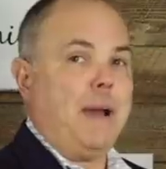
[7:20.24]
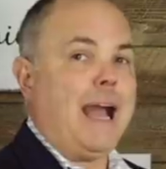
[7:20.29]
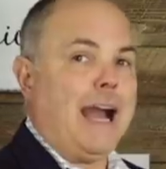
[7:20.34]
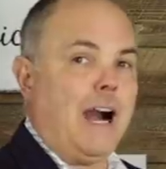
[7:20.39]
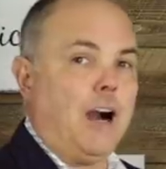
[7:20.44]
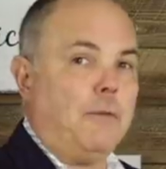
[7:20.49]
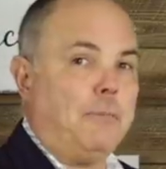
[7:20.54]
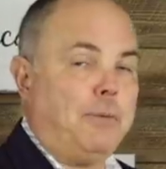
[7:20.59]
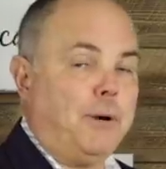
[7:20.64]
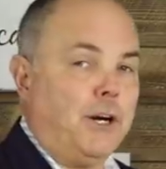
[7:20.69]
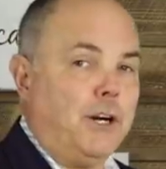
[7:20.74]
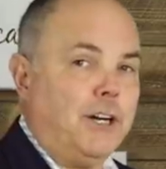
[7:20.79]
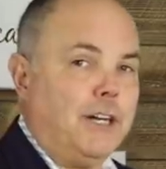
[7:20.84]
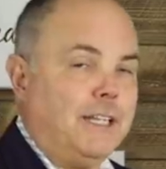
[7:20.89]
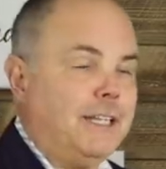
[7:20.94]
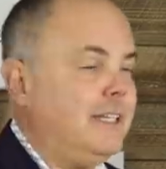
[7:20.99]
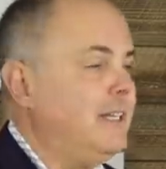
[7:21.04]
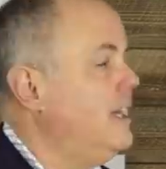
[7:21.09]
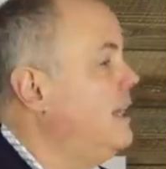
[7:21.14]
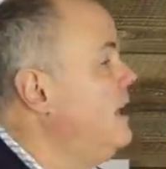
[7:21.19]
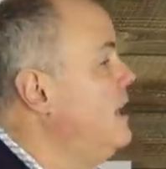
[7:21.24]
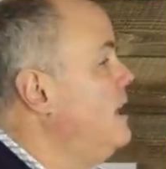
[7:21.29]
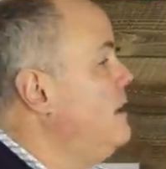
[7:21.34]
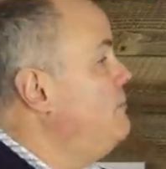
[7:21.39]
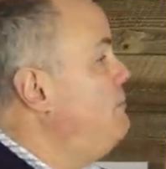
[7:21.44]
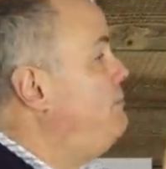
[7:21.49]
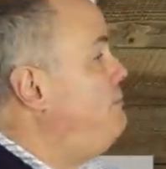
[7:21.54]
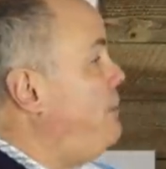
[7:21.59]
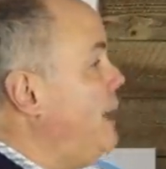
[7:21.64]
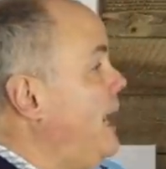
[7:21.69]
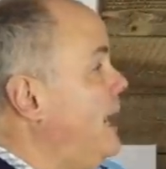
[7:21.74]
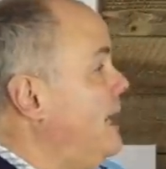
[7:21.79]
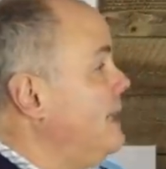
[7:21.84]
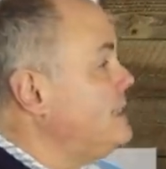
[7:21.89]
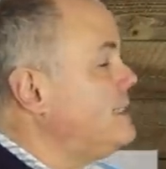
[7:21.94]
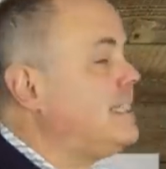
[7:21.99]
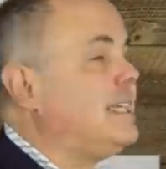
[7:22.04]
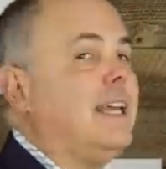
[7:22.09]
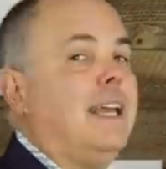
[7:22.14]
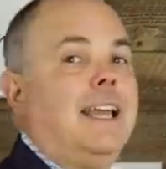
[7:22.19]
Powell put,
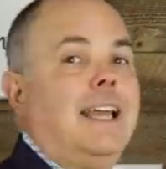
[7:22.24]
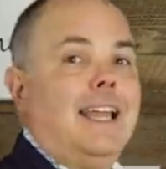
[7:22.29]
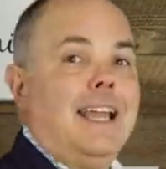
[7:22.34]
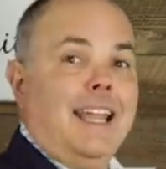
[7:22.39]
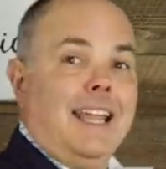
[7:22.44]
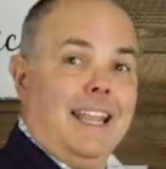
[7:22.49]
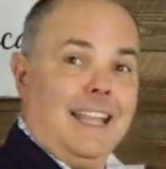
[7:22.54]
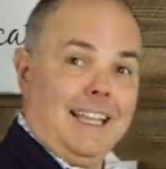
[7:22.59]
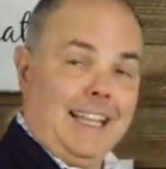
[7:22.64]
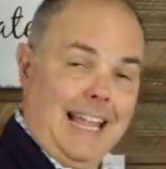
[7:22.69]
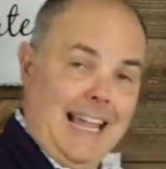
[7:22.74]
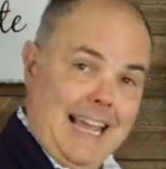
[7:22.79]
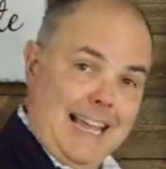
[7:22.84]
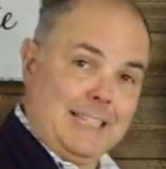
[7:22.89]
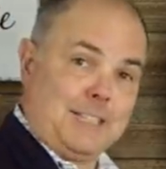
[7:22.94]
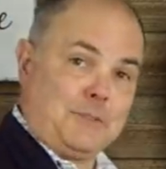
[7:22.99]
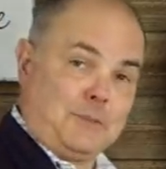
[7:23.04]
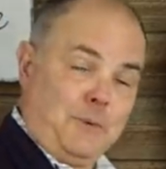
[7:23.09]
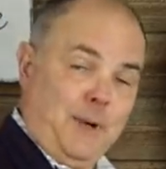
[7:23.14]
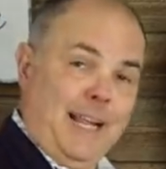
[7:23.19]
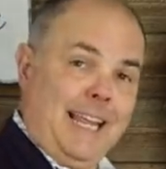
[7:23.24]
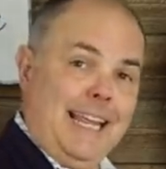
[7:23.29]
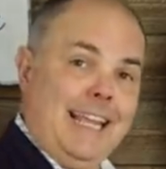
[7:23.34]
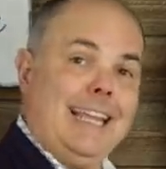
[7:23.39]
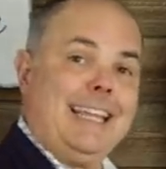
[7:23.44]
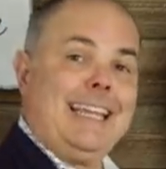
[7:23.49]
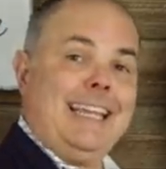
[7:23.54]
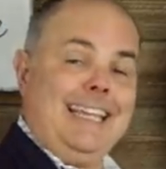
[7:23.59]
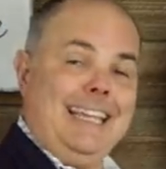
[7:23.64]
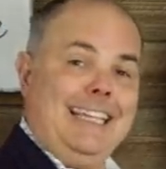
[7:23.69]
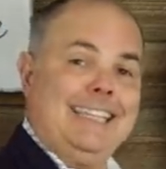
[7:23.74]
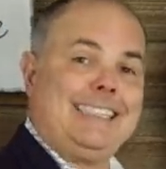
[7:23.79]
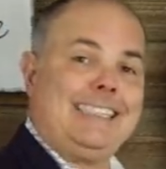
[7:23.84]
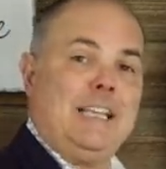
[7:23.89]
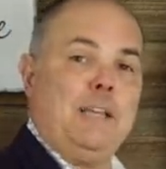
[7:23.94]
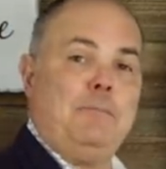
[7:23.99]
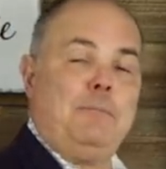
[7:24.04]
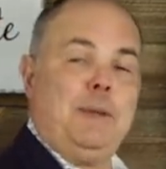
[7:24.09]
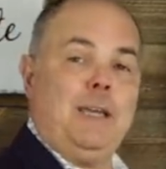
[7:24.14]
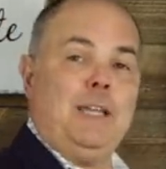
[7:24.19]
but last week, E
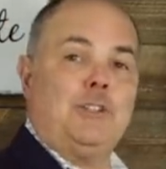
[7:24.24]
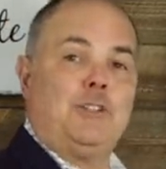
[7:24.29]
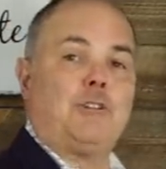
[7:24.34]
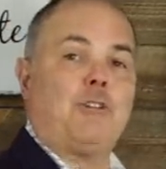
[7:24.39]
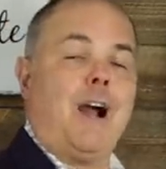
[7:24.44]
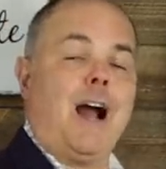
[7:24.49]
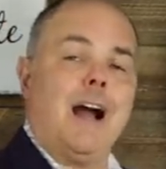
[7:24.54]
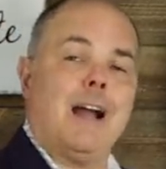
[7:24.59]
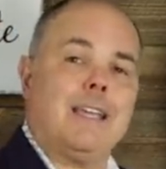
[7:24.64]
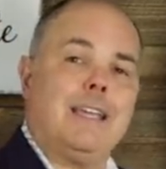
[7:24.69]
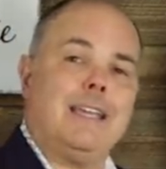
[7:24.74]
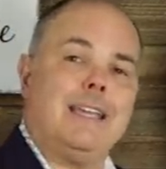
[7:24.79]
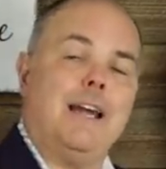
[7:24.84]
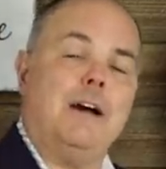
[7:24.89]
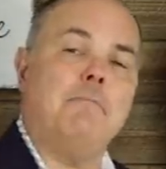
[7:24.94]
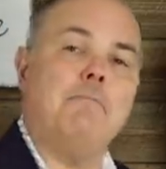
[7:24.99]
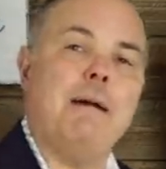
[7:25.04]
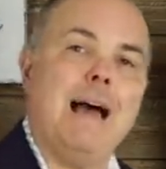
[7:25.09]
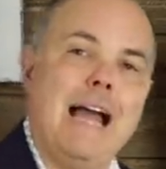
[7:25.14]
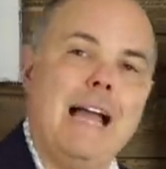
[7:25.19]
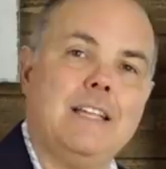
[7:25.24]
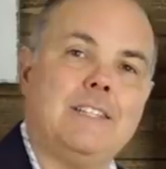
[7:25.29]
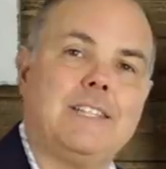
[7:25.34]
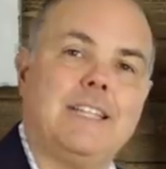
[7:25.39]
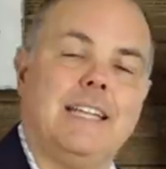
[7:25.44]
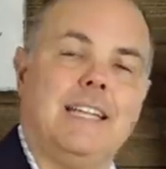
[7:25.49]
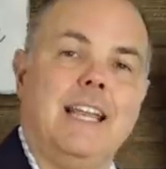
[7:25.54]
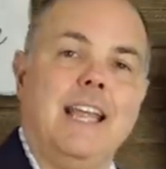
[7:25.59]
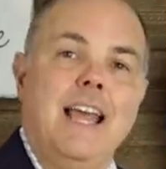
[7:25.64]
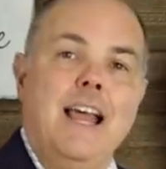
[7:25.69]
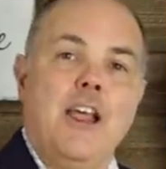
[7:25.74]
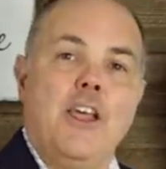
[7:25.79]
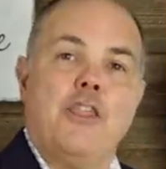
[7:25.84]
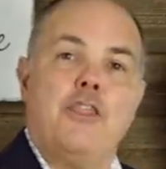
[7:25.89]
C B, Draghi, imagine,